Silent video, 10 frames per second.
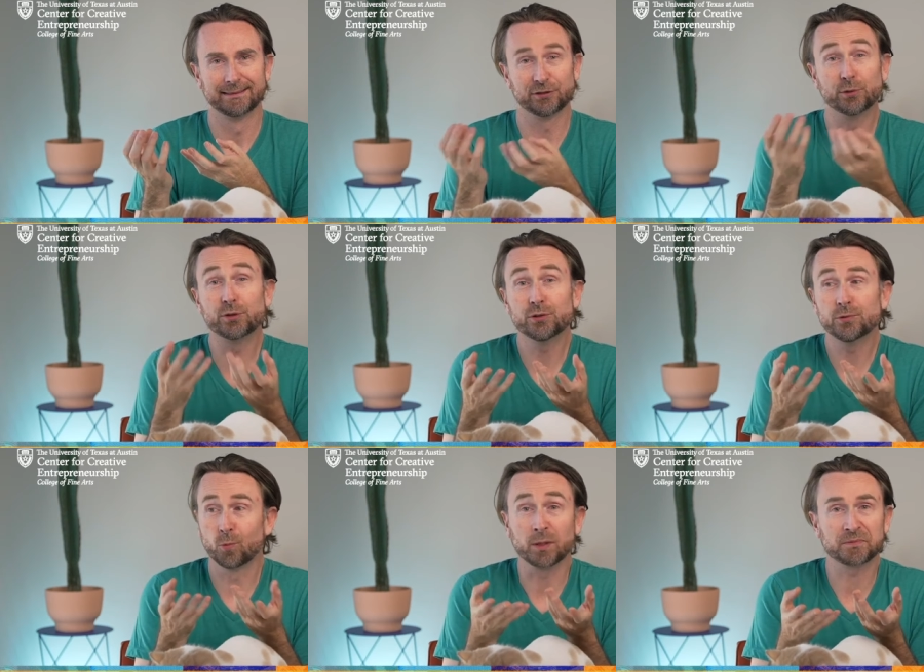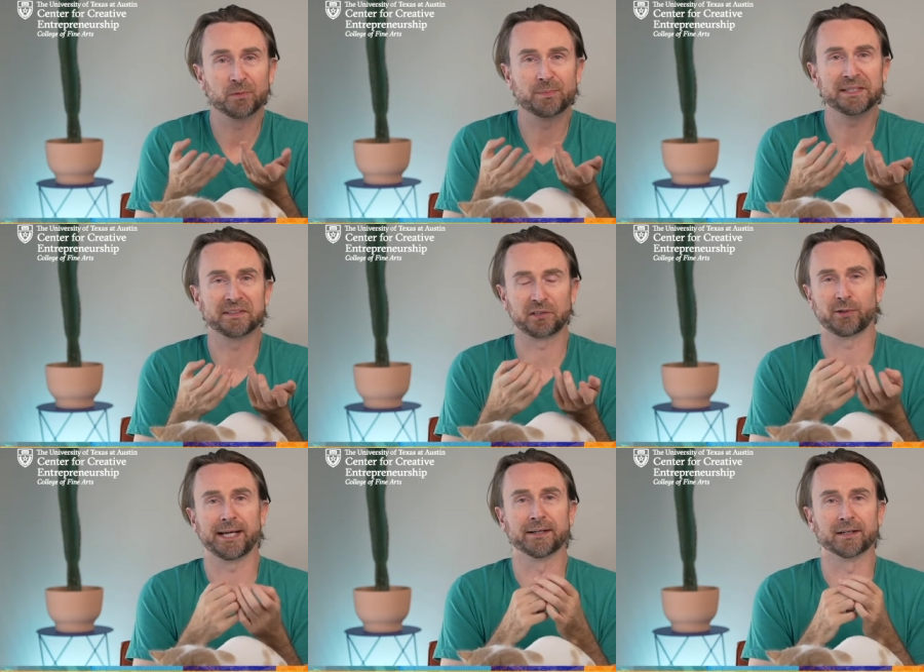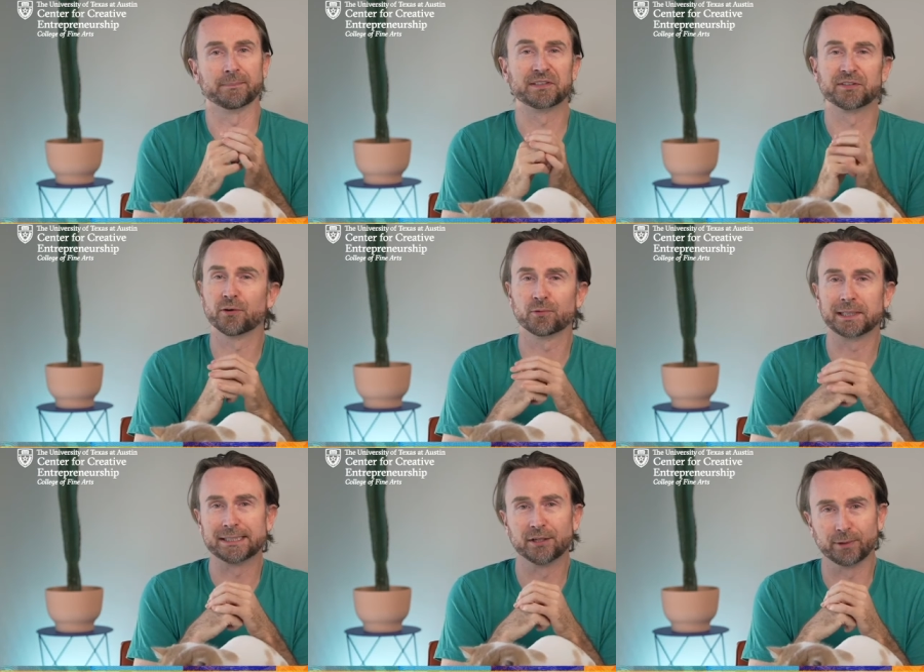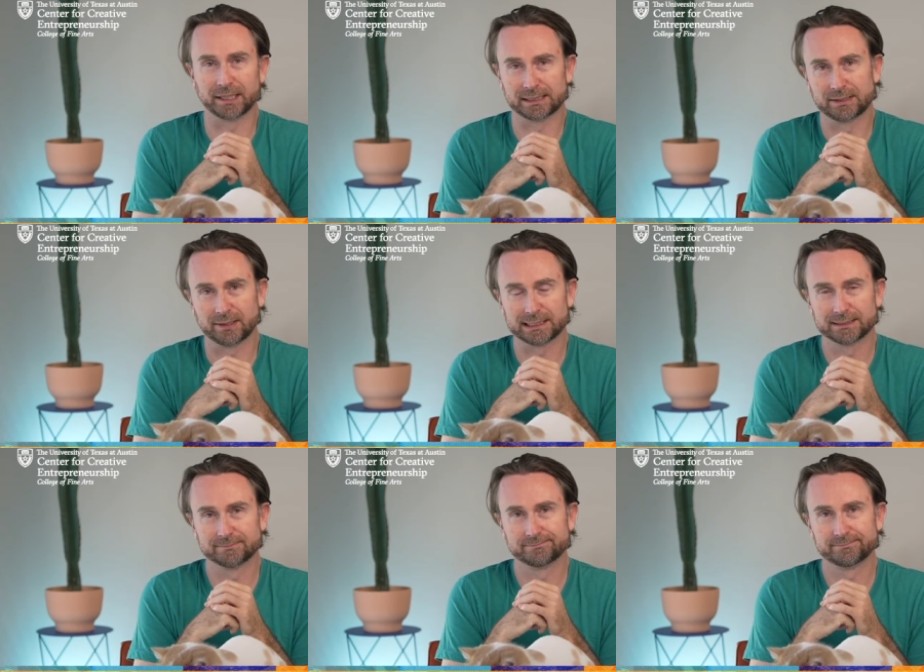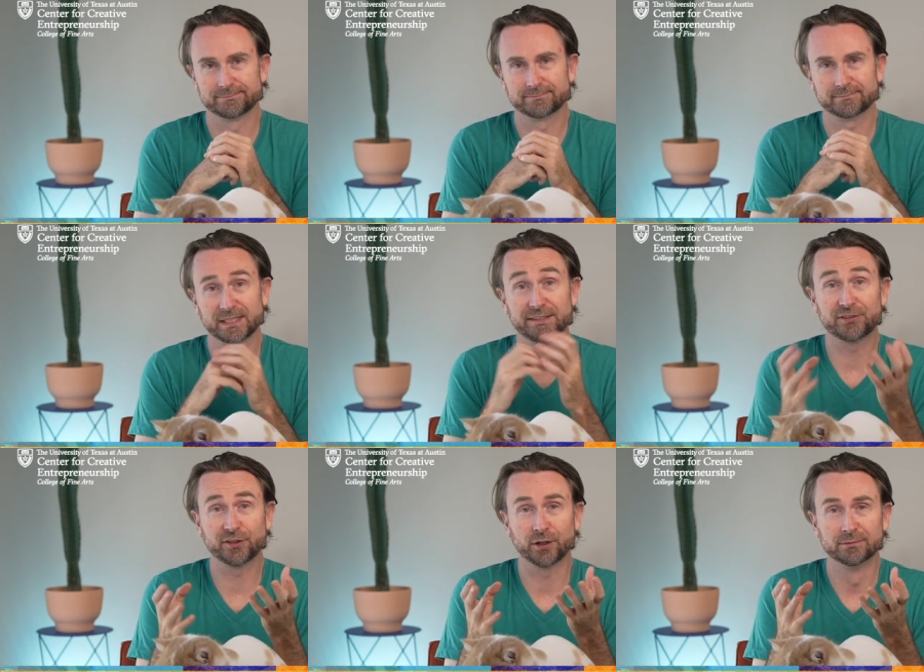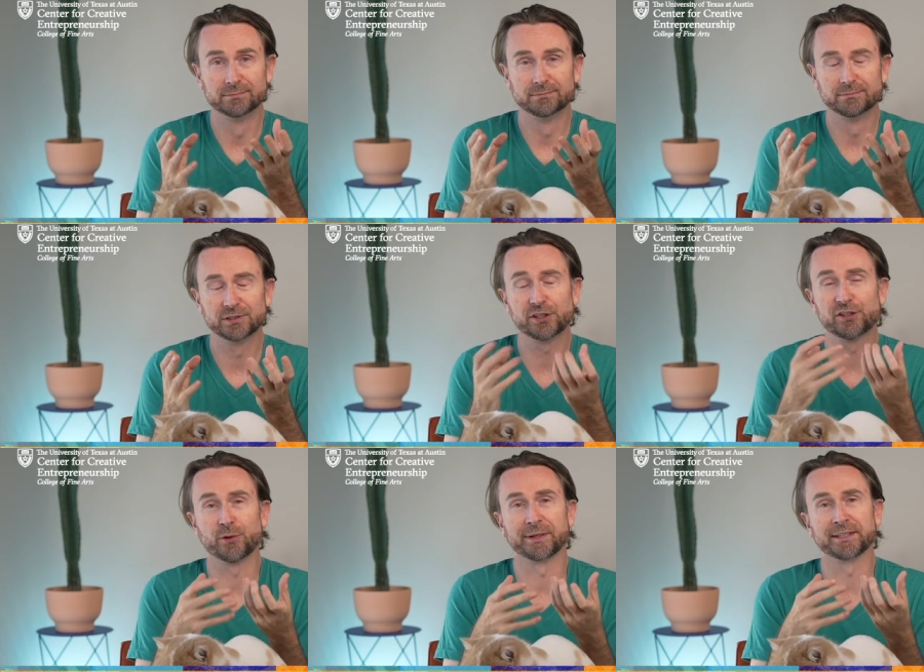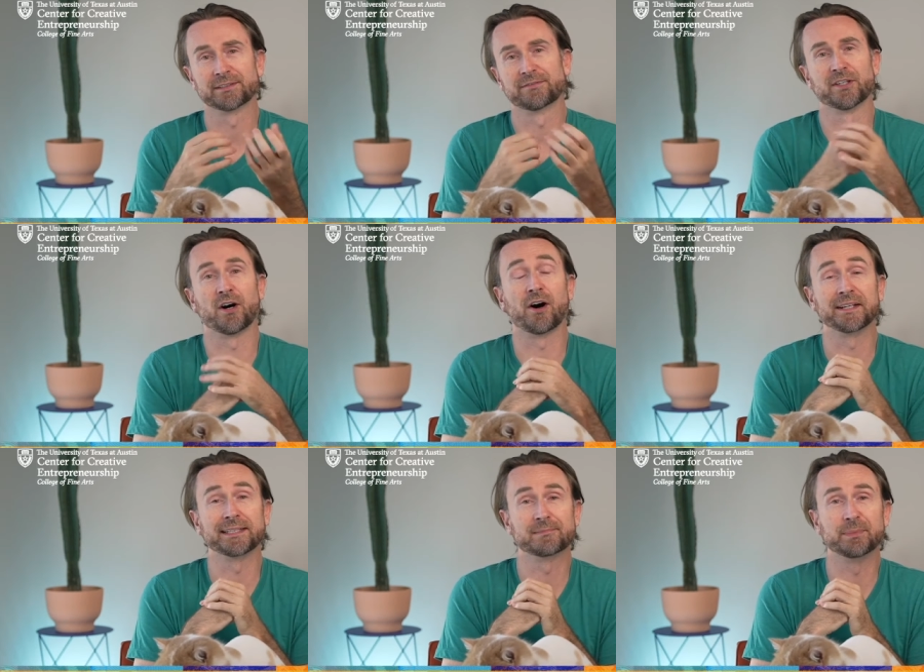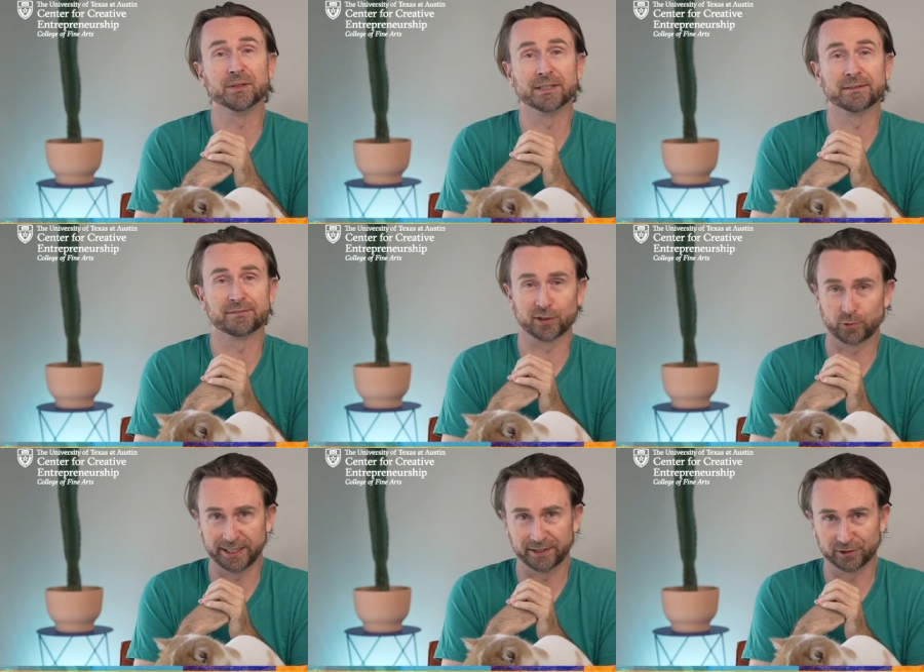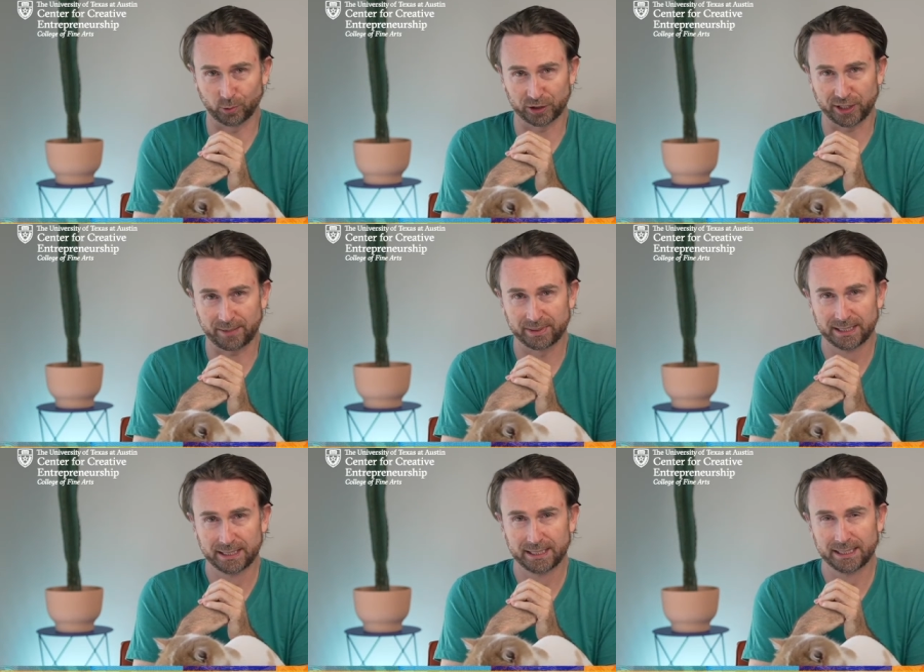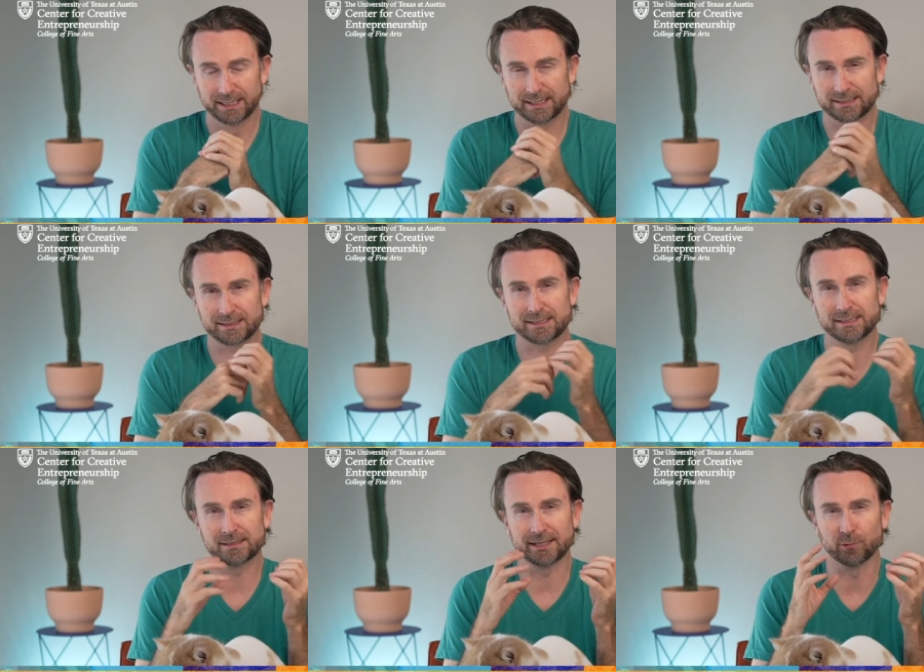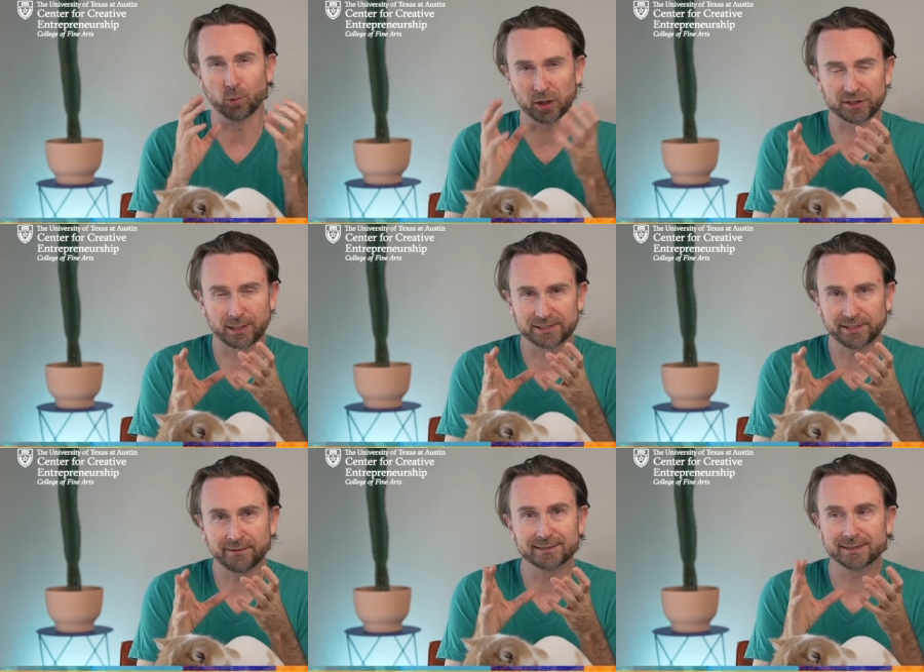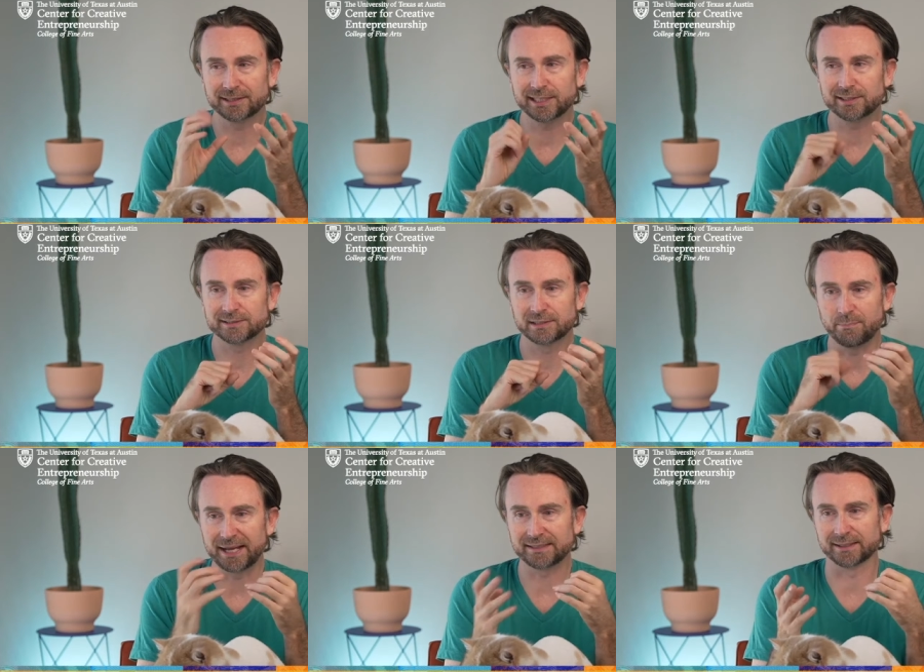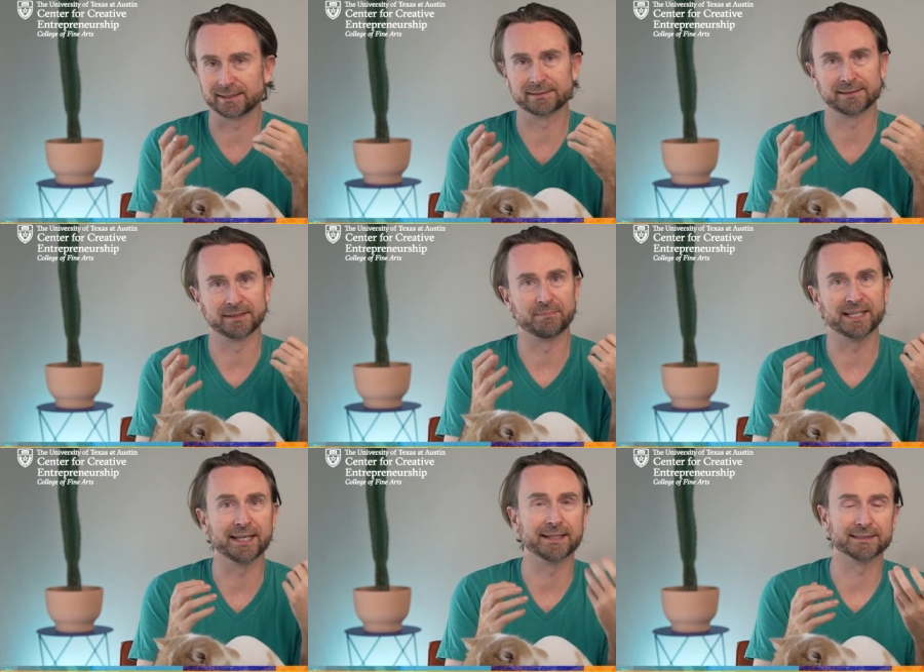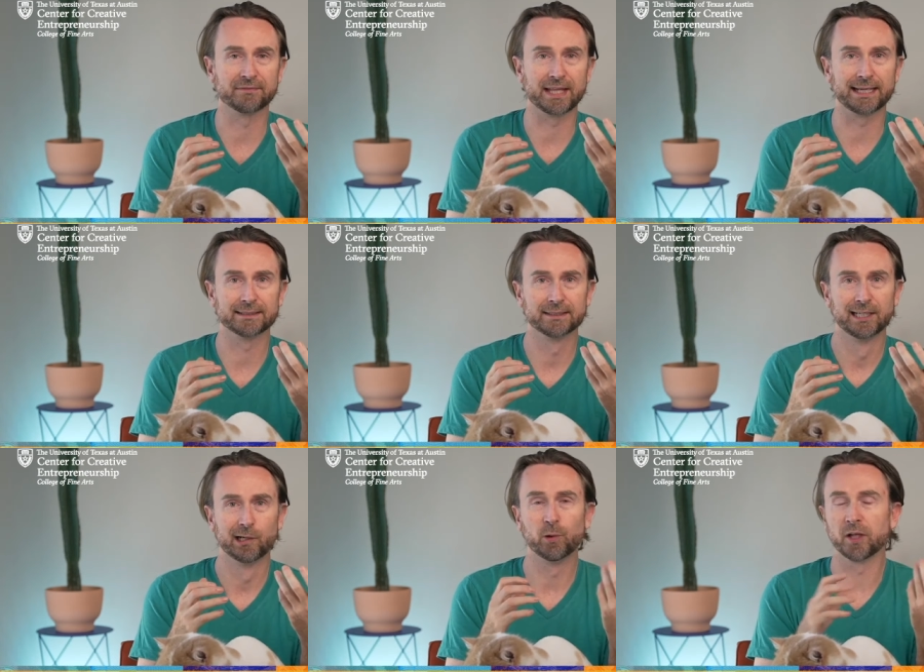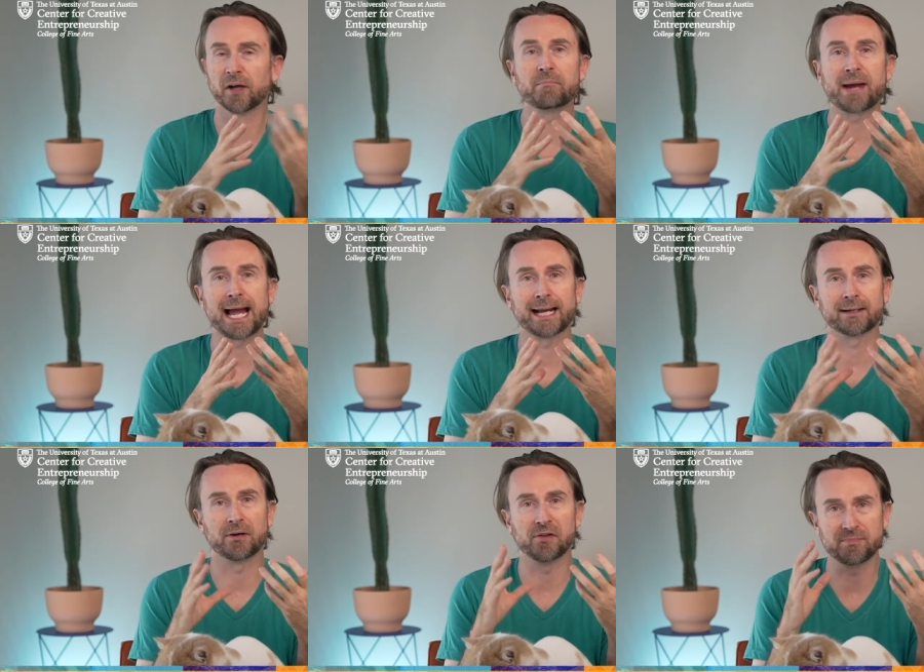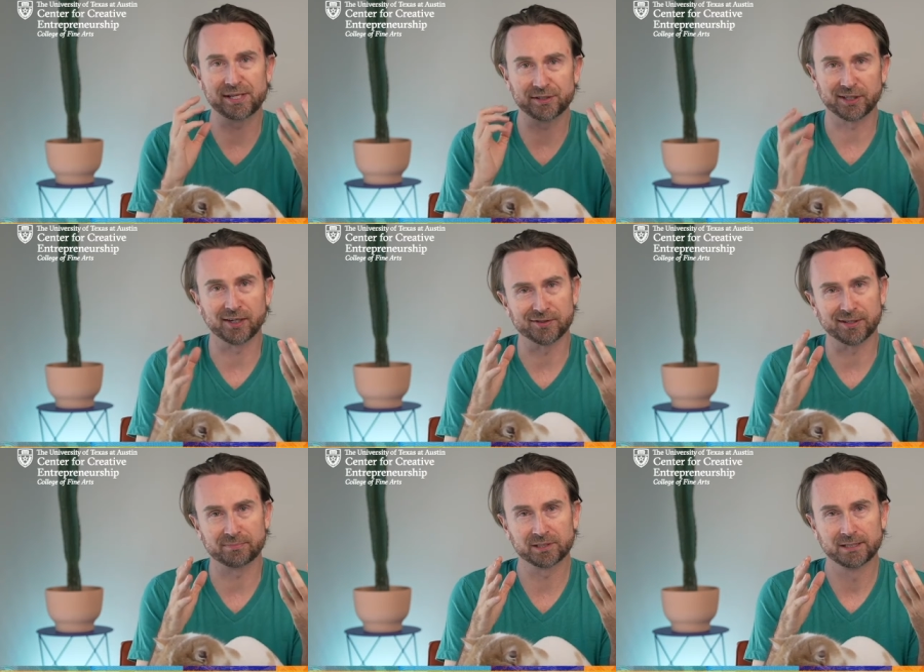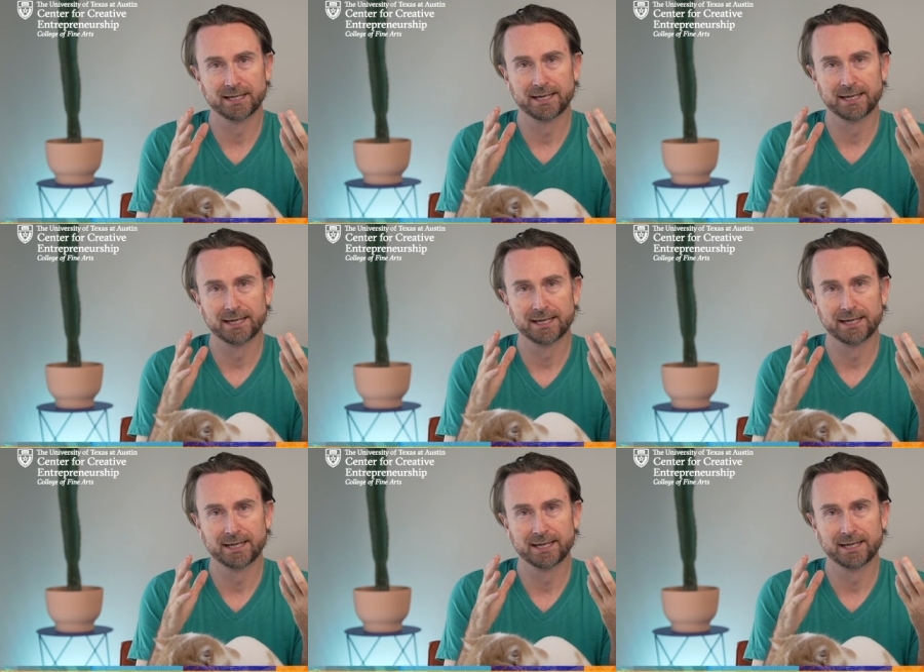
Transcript: Do you want to be a creator, but you don't really know where to start? If so, you should join us for the Audience Building for Creators workshop. This is a workshop series that teaches the basics and the beginnings of that. We'll unpack all the major concepts,